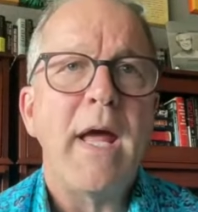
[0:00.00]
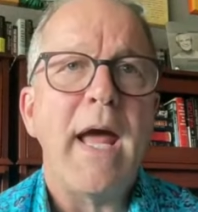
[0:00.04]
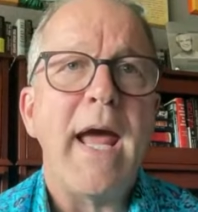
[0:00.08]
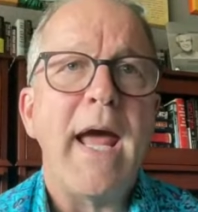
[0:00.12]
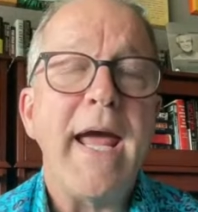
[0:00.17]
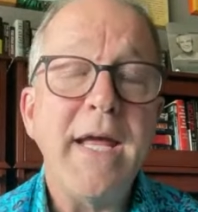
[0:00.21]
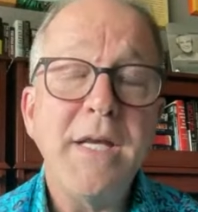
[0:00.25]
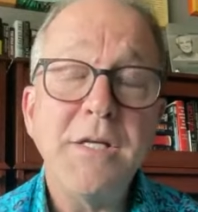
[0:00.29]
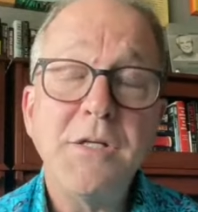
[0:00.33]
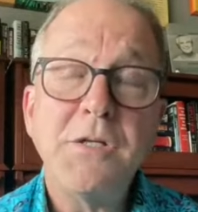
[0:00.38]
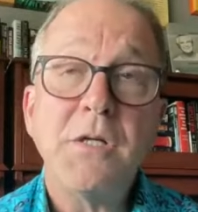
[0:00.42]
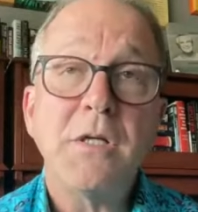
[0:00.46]

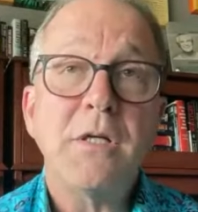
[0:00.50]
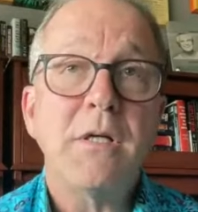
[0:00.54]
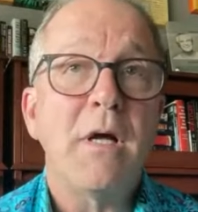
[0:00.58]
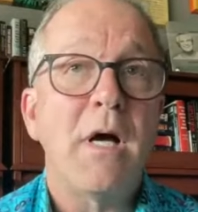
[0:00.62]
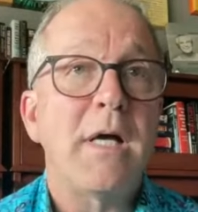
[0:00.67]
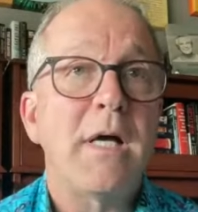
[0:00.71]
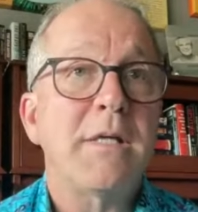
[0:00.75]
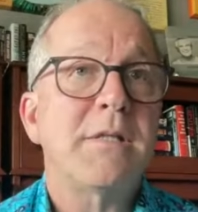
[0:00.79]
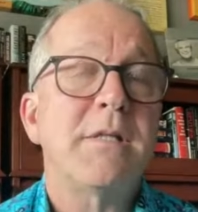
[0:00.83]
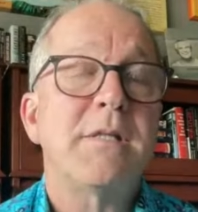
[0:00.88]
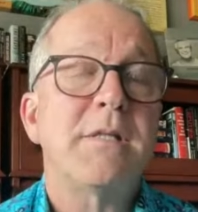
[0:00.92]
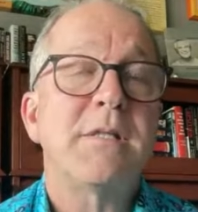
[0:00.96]
Ancient
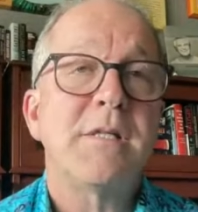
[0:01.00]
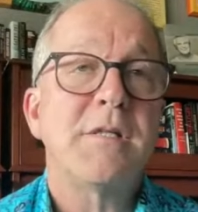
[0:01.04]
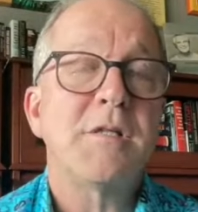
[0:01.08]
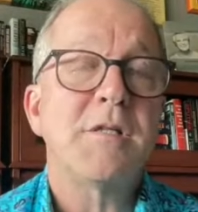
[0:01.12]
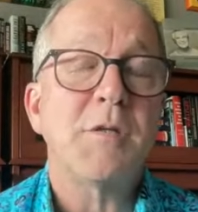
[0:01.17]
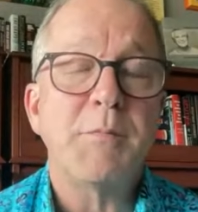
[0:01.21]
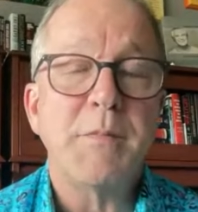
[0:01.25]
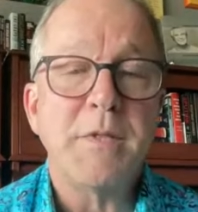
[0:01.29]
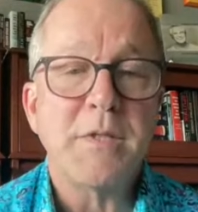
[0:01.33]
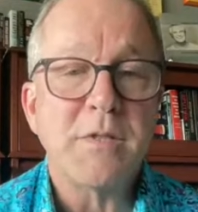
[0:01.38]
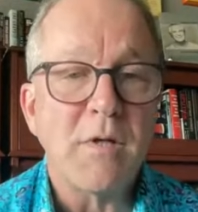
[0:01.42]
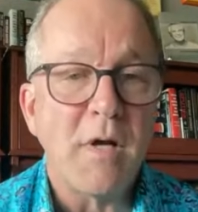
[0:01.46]

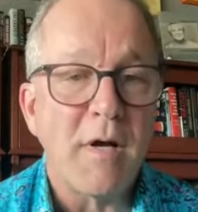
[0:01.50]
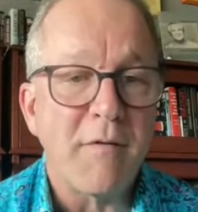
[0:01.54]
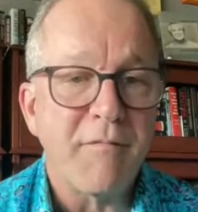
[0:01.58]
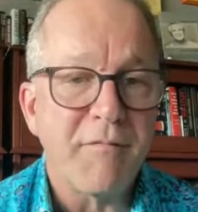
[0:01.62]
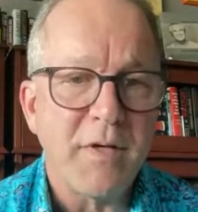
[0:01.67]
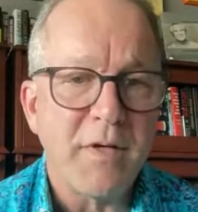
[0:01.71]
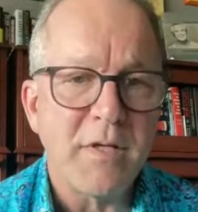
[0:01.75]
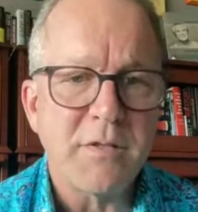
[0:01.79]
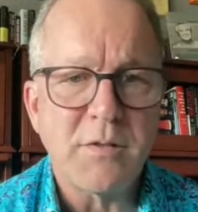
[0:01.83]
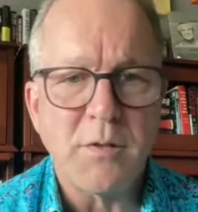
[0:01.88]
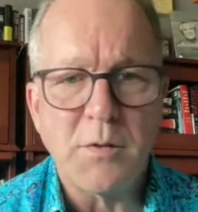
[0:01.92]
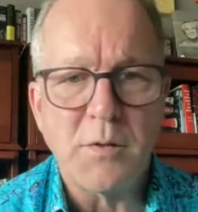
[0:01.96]
Gnosticism is
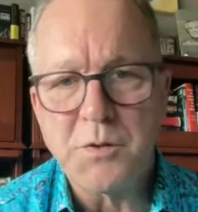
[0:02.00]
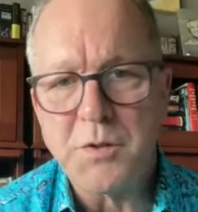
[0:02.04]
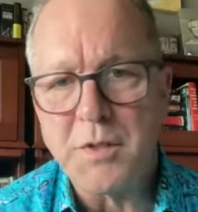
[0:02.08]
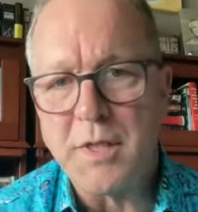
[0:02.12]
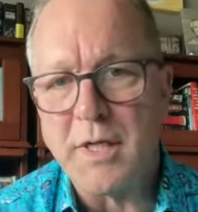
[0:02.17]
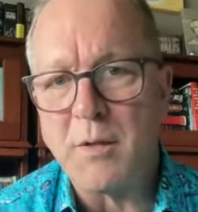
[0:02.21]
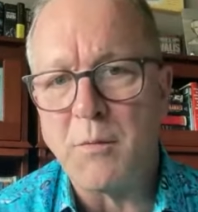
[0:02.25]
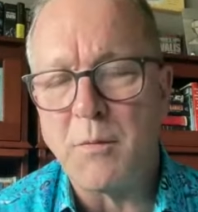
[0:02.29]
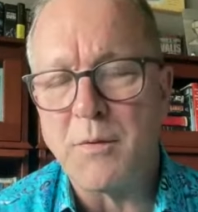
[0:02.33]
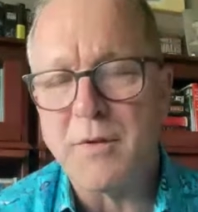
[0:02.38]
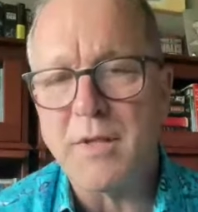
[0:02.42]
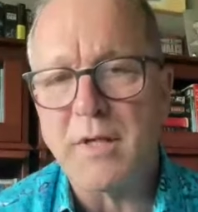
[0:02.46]
often
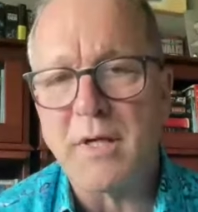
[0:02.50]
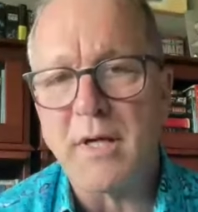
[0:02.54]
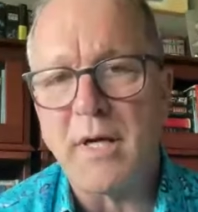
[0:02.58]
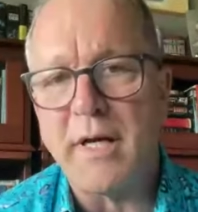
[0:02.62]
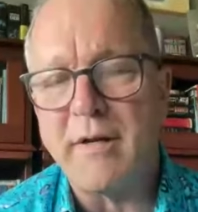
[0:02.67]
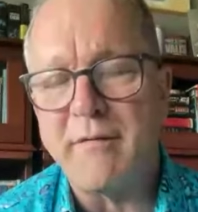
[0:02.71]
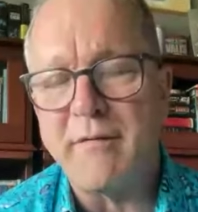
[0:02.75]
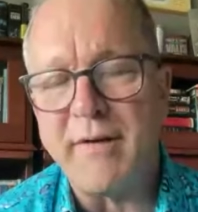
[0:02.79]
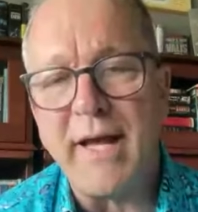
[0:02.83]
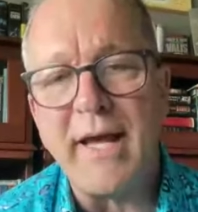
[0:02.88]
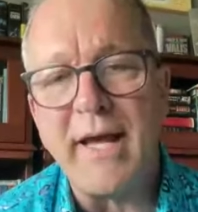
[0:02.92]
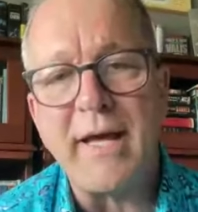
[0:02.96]
associated with the
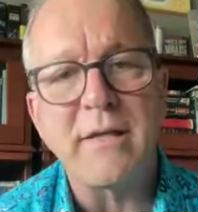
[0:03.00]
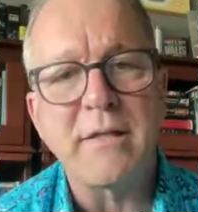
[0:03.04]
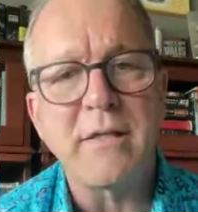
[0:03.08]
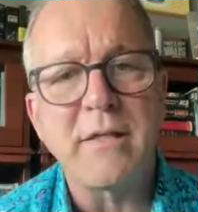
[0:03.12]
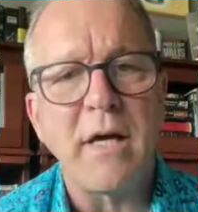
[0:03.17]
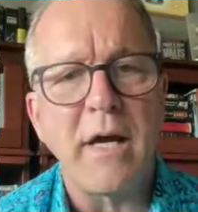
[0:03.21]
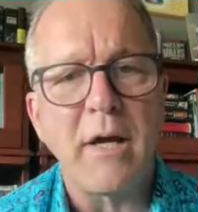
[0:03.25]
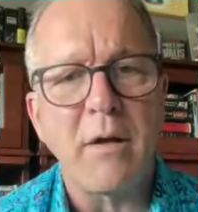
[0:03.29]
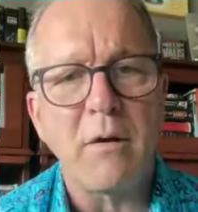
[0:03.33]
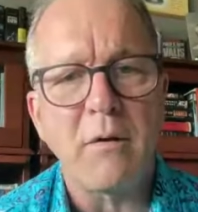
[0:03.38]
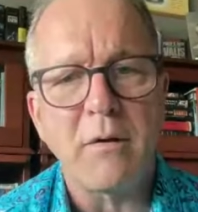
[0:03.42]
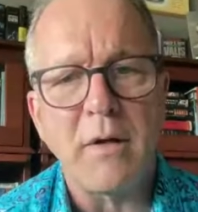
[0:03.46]
kind of
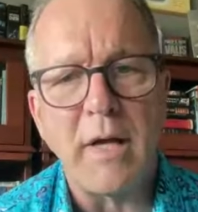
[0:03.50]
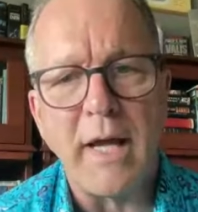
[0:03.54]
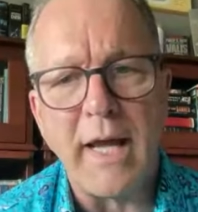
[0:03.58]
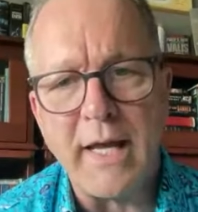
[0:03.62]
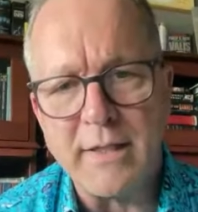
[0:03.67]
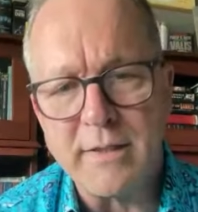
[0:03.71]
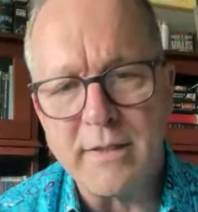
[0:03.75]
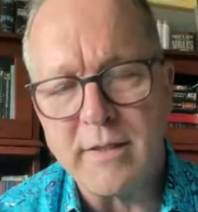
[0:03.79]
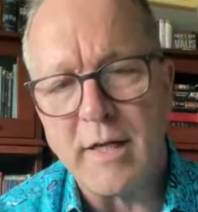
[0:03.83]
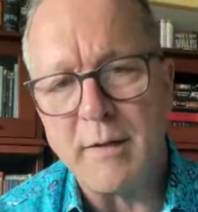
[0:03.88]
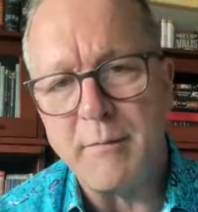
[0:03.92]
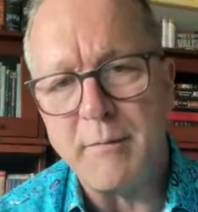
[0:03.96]

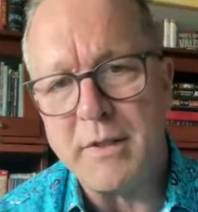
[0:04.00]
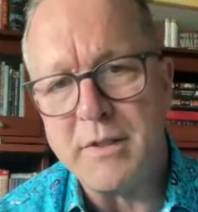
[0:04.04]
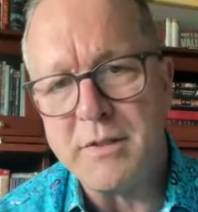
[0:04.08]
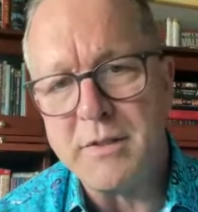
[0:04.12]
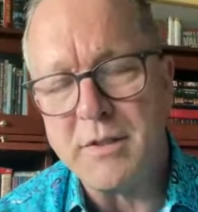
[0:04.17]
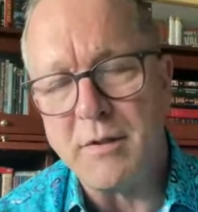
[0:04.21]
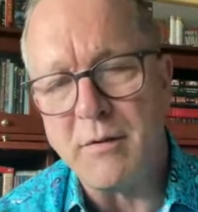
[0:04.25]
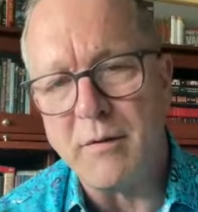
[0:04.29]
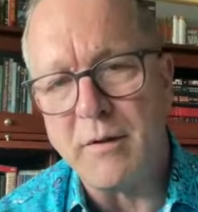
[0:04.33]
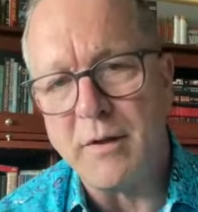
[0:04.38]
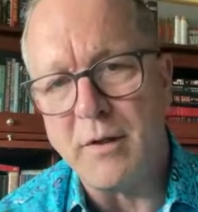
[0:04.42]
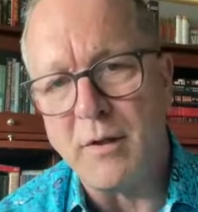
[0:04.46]

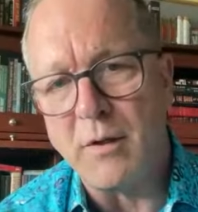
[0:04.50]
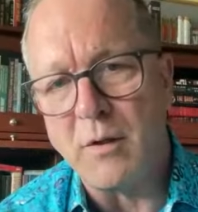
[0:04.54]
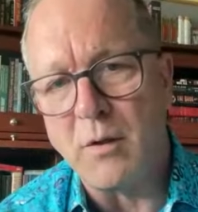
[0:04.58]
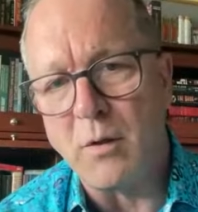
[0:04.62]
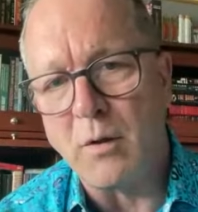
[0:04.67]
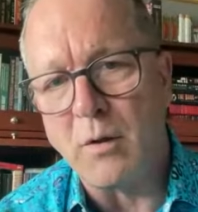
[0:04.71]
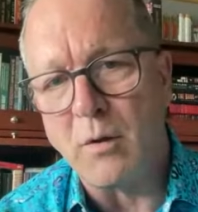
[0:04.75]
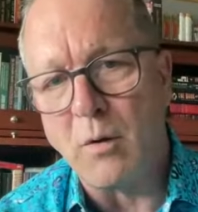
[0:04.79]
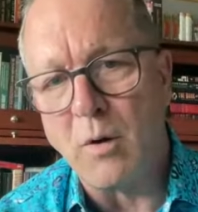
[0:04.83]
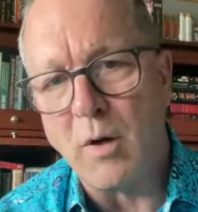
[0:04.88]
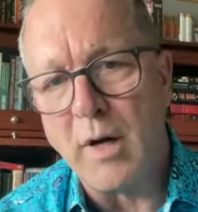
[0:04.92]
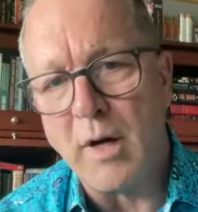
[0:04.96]
anti-material
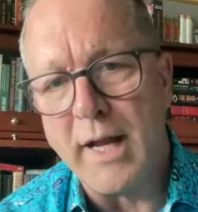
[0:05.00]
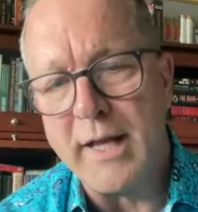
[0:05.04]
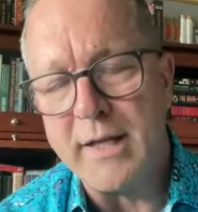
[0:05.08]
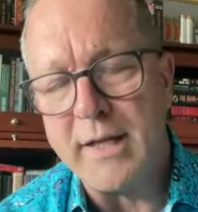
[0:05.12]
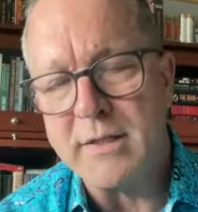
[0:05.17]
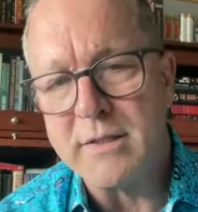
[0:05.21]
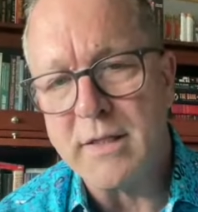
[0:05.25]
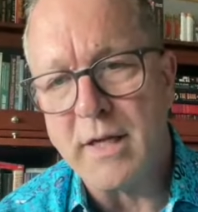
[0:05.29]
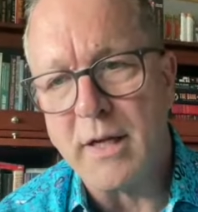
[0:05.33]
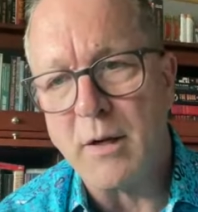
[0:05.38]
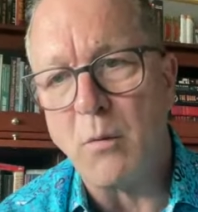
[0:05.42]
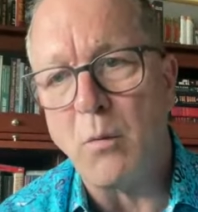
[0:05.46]
or
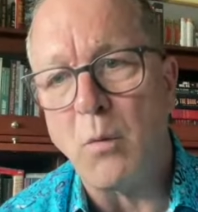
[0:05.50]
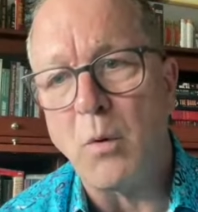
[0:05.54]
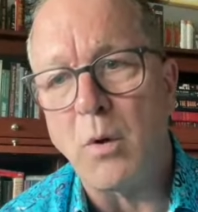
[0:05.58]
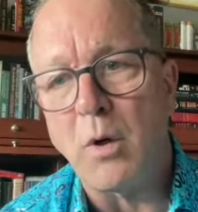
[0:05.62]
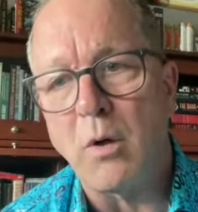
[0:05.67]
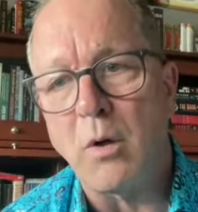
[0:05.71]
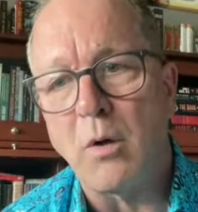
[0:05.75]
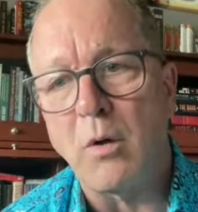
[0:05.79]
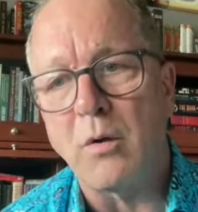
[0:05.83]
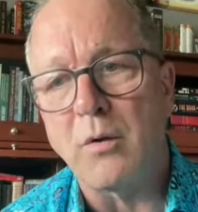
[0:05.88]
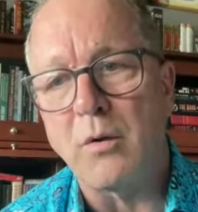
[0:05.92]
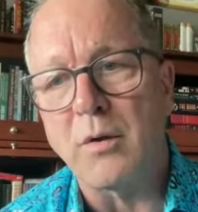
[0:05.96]

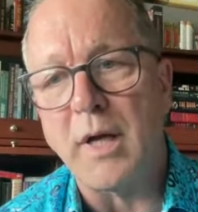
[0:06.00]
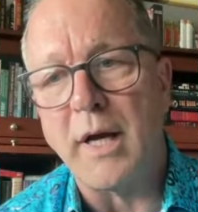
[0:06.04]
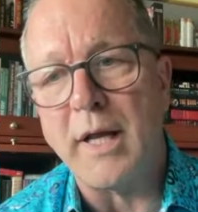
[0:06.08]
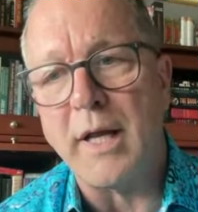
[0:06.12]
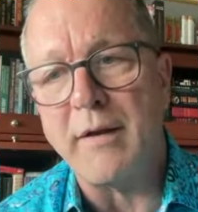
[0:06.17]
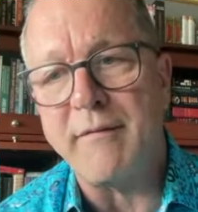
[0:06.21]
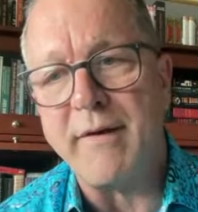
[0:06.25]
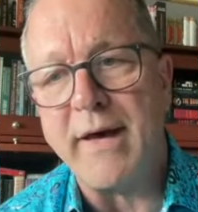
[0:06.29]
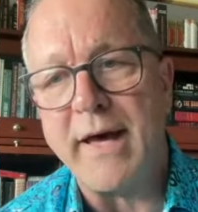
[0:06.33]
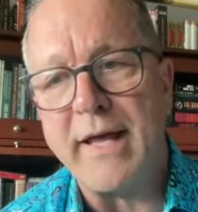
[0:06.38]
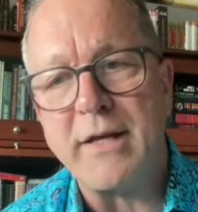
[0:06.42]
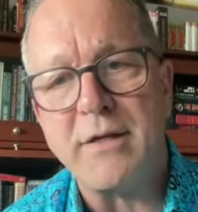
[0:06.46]
anti-world kind
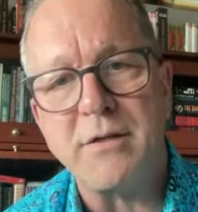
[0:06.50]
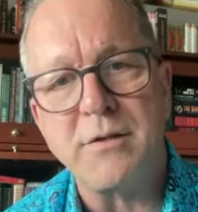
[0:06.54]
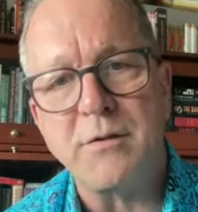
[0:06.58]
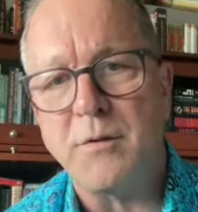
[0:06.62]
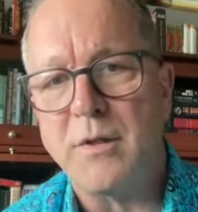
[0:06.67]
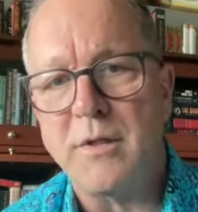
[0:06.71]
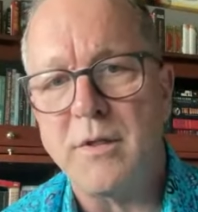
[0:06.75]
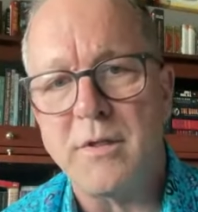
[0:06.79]
of attitude.